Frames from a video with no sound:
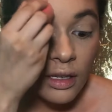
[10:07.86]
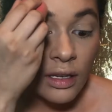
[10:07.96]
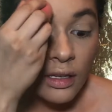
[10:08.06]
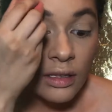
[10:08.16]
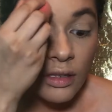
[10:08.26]

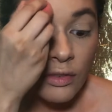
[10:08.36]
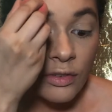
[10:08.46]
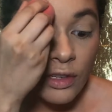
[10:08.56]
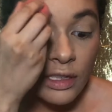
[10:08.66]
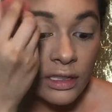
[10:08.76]
And in the
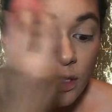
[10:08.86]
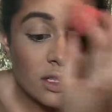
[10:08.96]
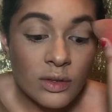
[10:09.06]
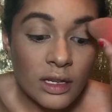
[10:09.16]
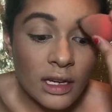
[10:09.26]
front of
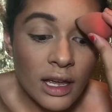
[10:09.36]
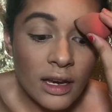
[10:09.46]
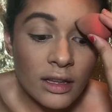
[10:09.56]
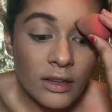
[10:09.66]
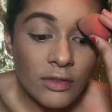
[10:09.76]
this one,
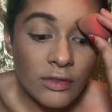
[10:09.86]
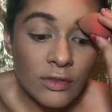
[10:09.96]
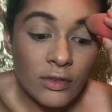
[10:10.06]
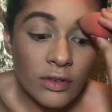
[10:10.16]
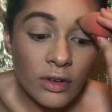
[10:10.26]
and in the
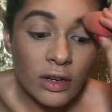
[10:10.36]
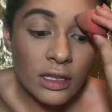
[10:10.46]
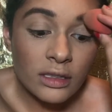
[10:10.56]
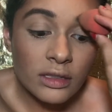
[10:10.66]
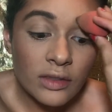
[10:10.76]

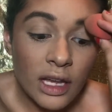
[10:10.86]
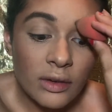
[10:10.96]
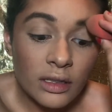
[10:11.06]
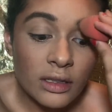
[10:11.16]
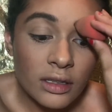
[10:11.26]
front of that
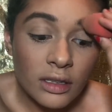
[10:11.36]
one.